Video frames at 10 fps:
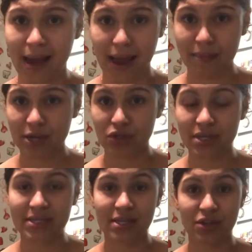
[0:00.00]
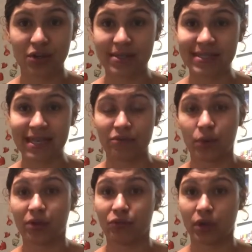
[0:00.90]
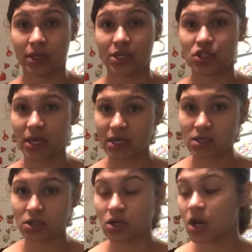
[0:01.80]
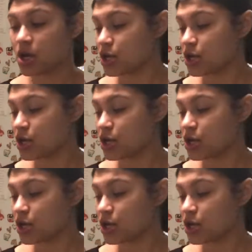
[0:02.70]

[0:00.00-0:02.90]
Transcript: I'm not trying to sit there and slave away for lunch and dinner.